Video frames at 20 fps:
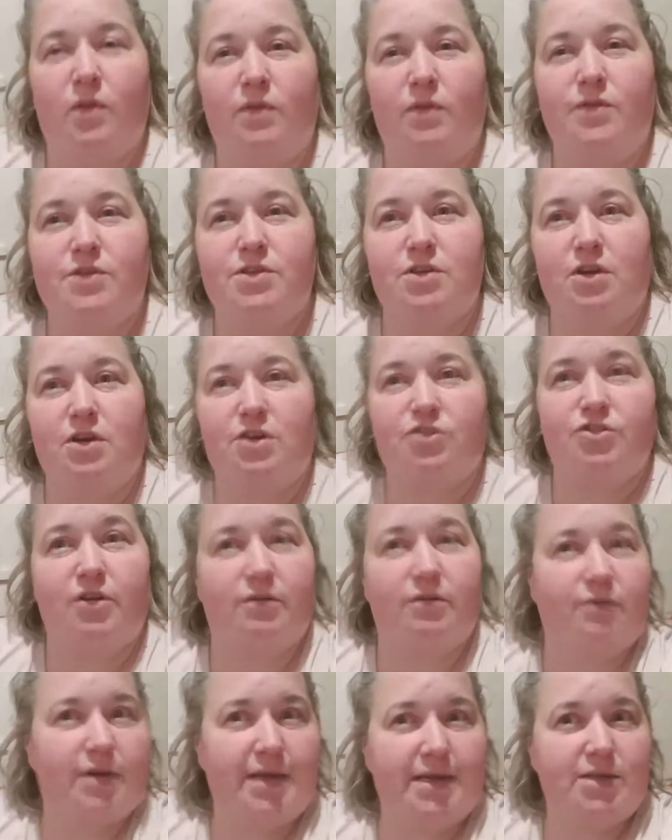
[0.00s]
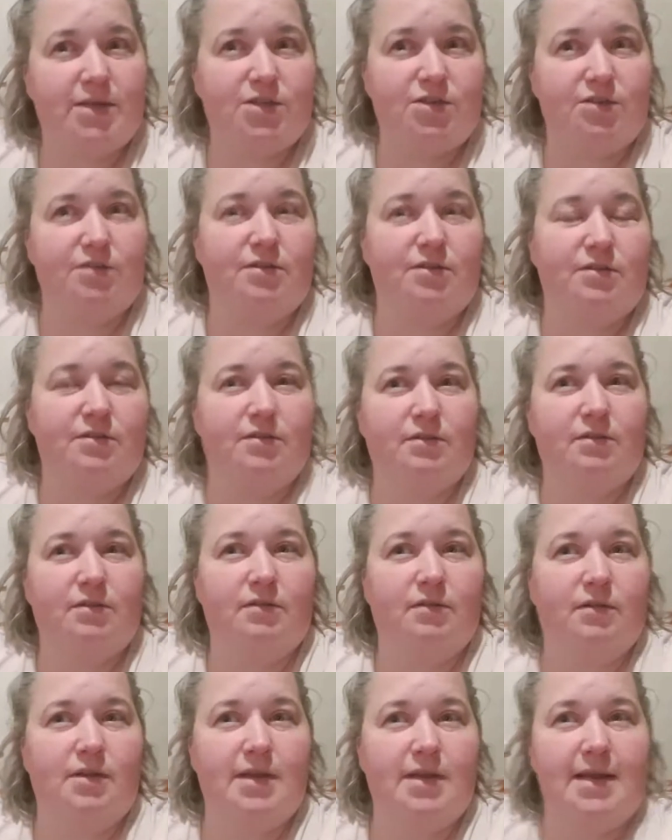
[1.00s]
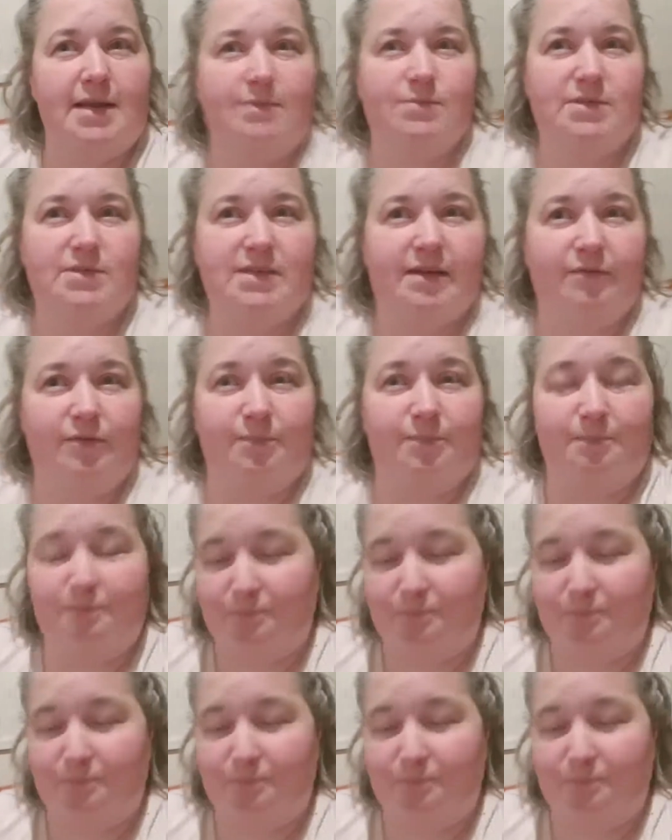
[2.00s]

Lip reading: the Star Trek relation, the name Seven?